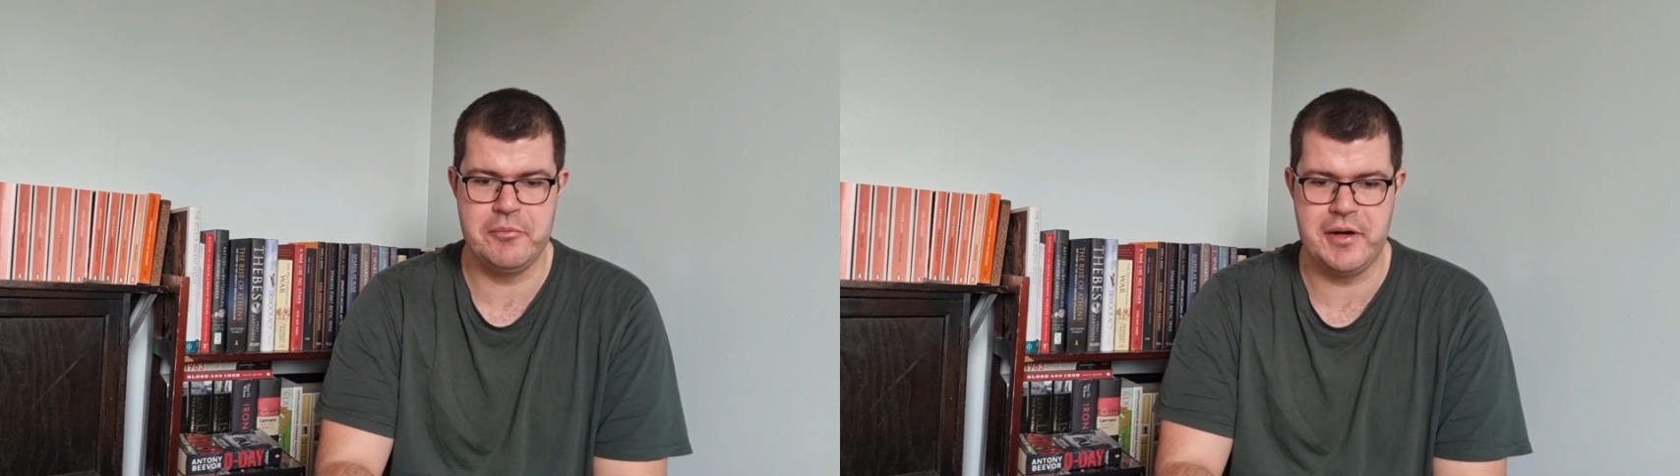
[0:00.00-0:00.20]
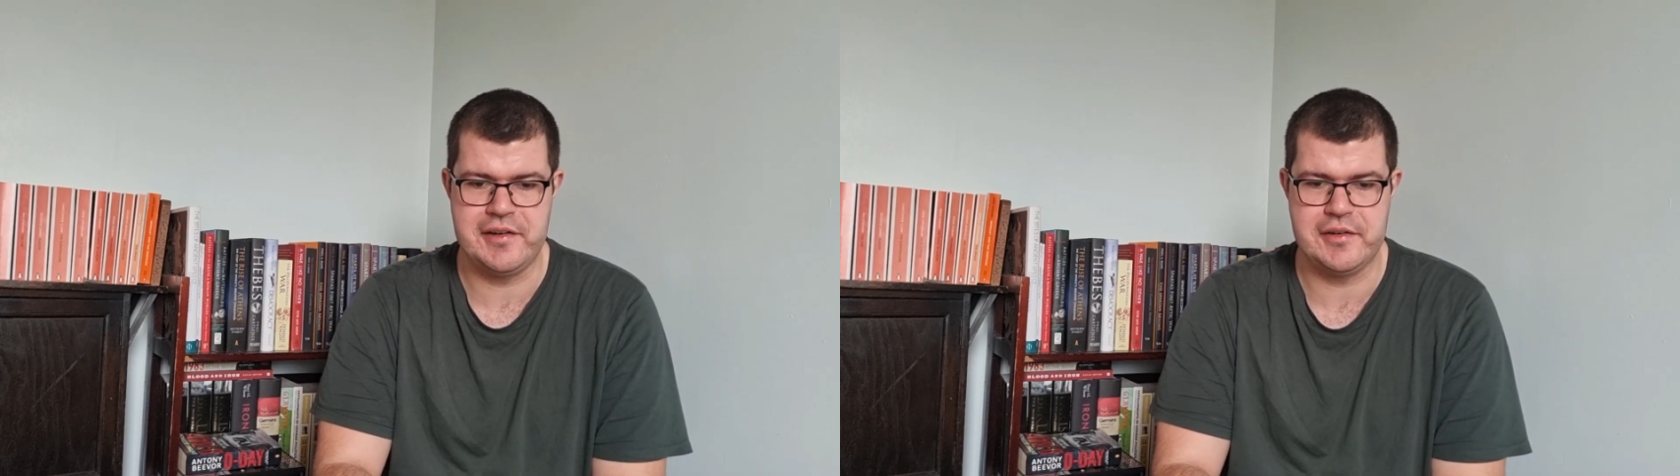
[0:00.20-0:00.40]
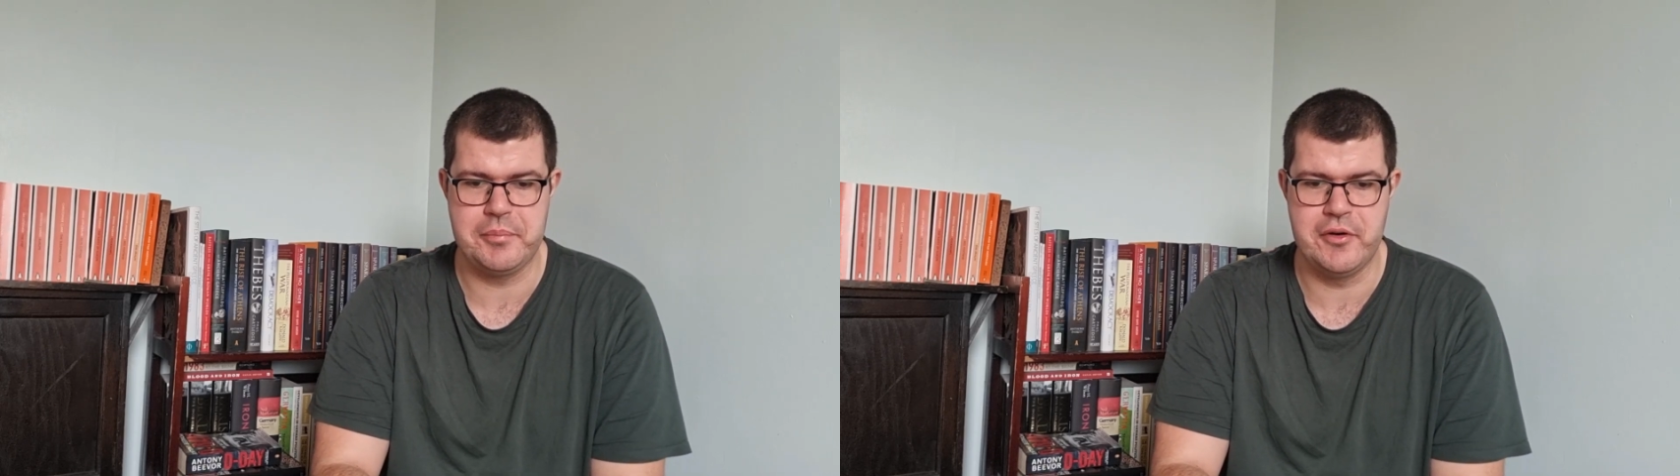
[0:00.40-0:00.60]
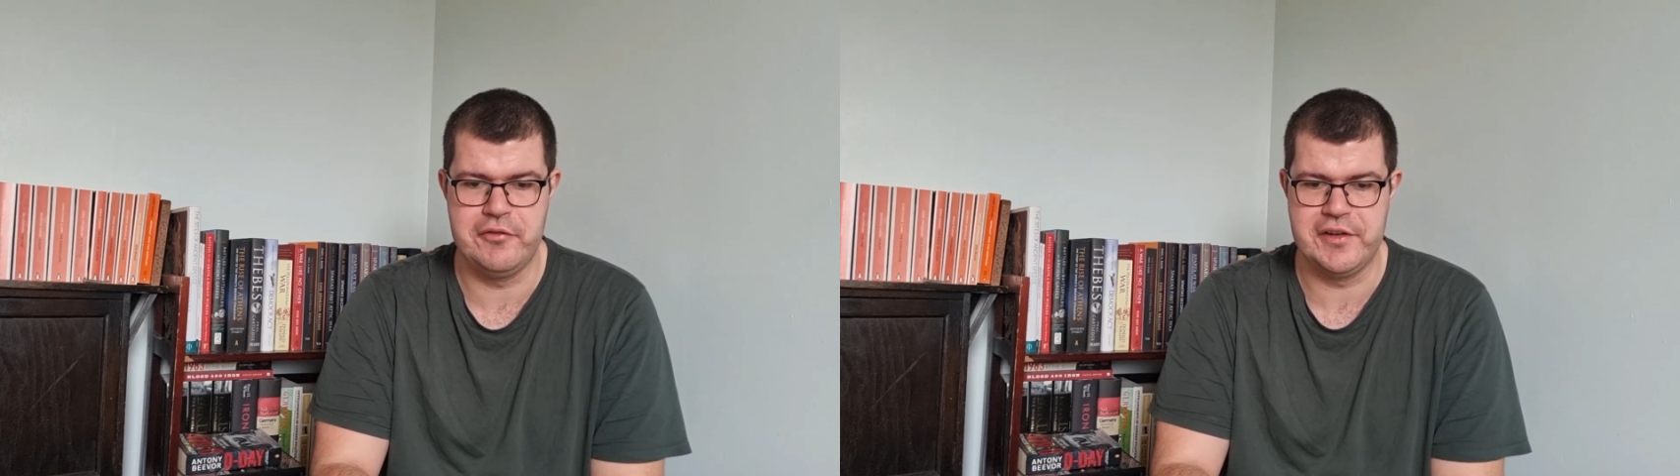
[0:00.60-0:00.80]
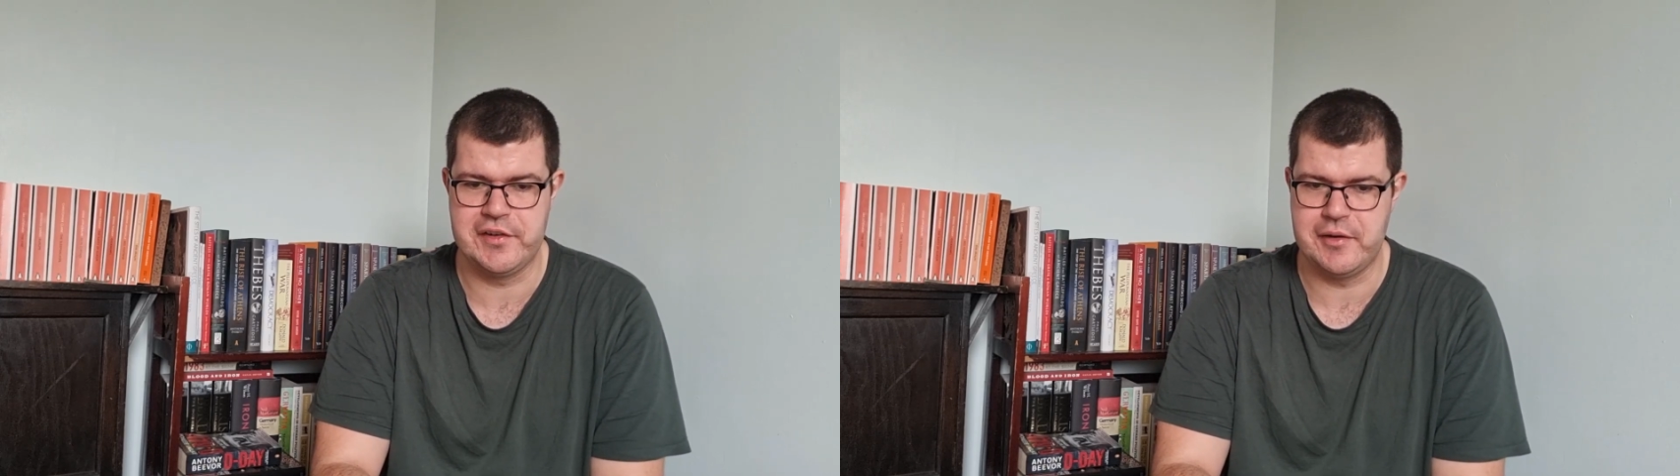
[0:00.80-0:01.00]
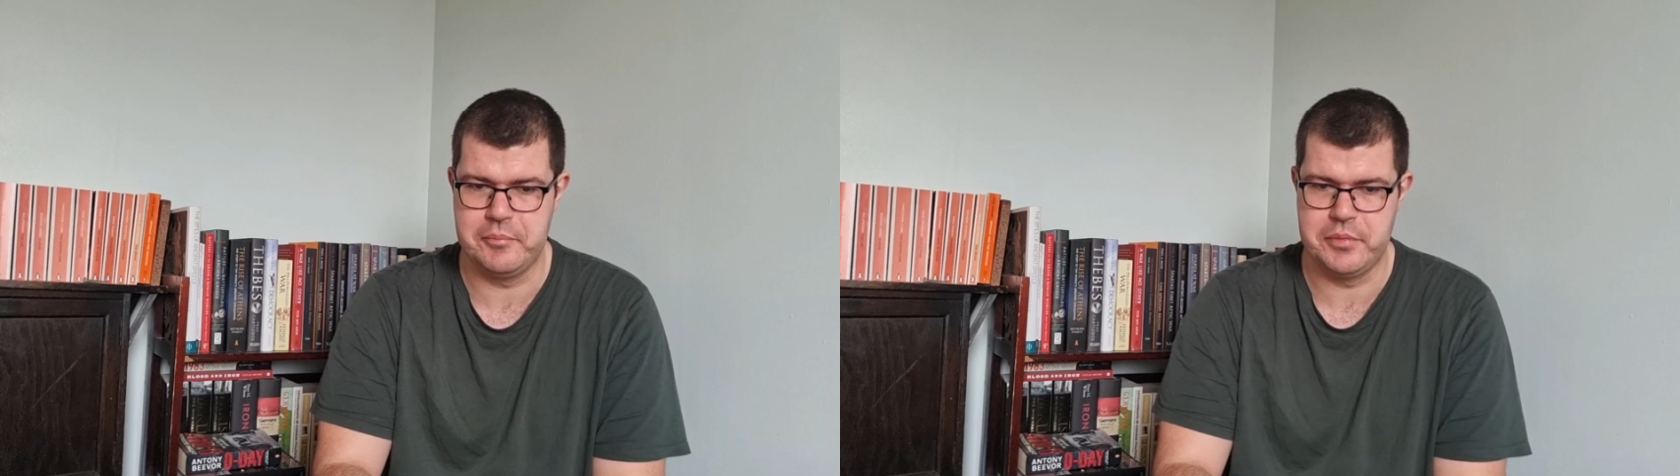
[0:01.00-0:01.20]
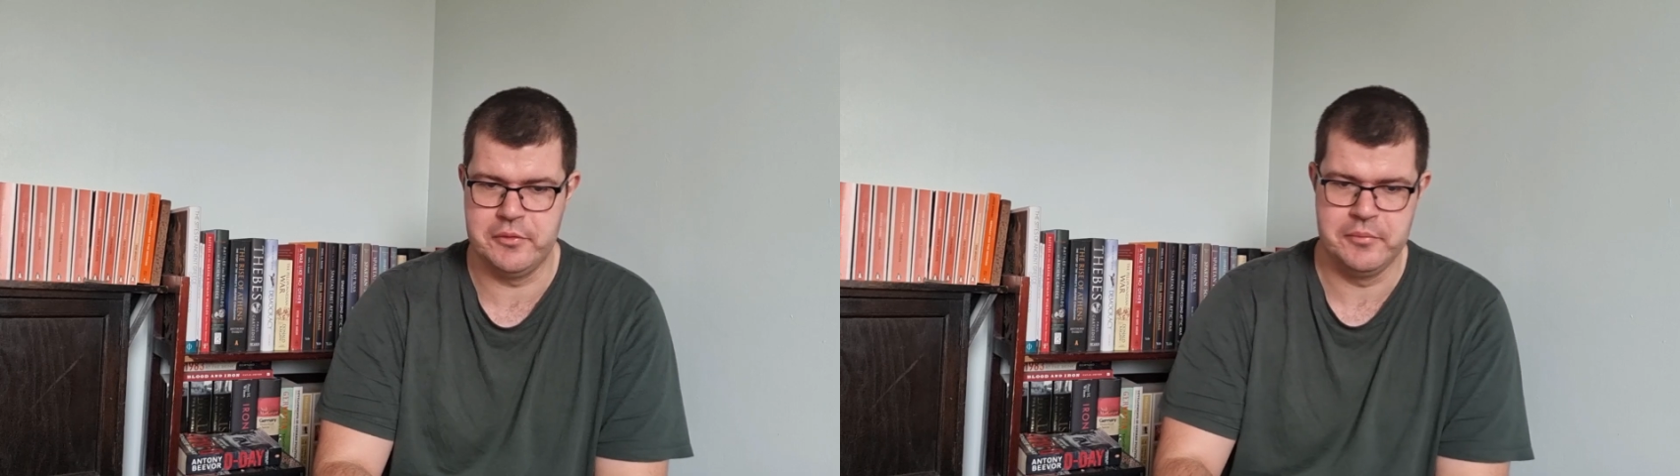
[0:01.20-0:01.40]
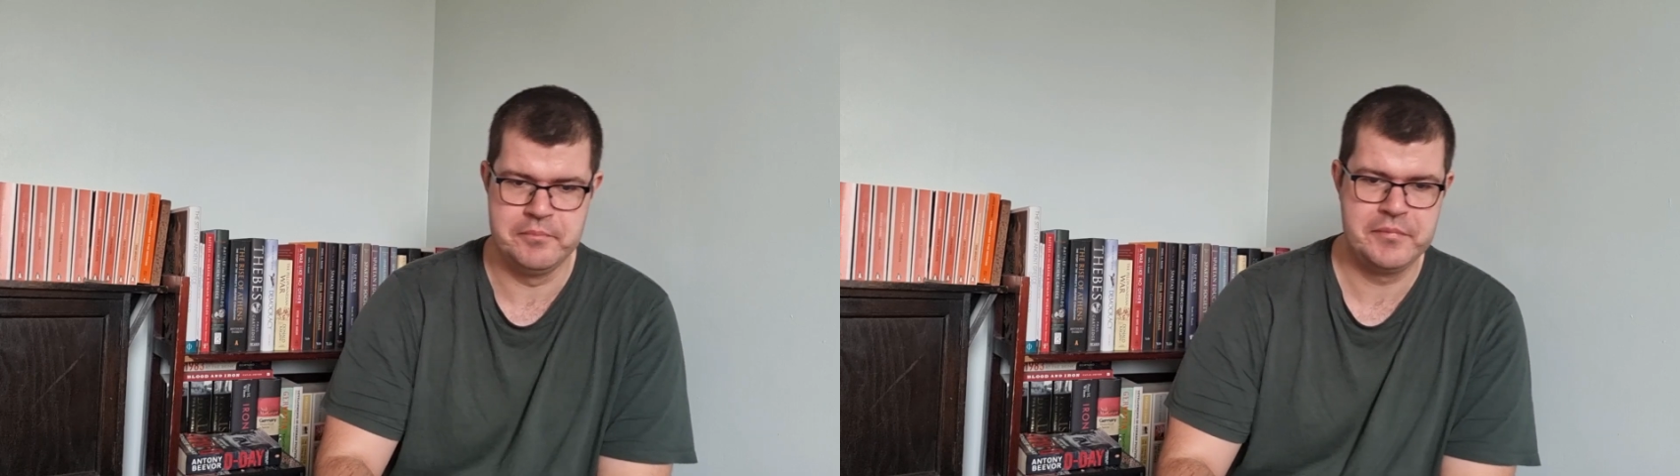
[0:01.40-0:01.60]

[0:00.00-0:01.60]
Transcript: wisp off his temple.